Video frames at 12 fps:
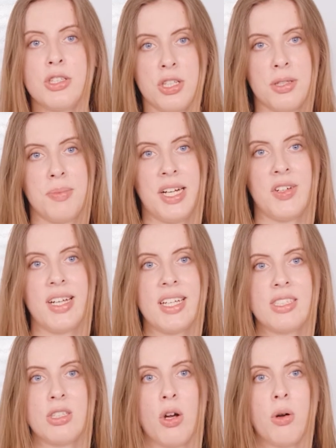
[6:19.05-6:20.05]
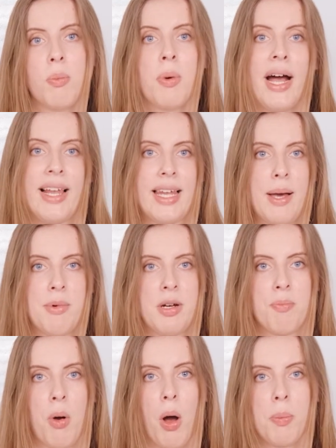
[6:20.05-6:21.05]
Turmeric soap,
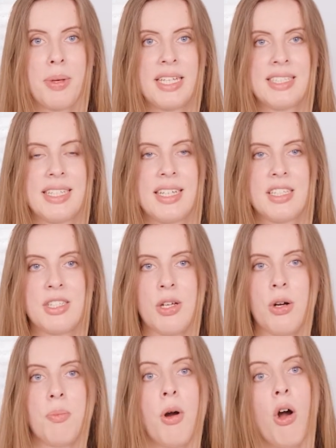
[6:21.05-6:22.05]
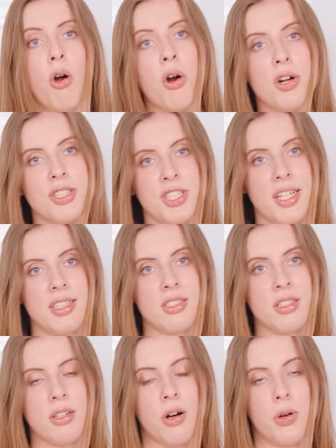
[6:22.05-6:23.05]
lemon poppy seed soap, or
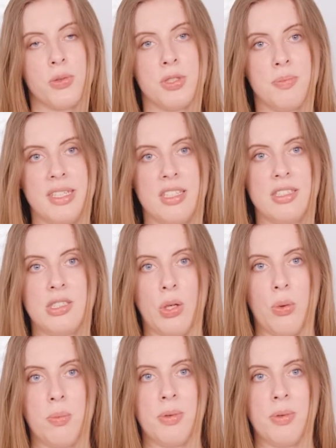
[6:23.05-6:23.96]
gentle oatmeal soap.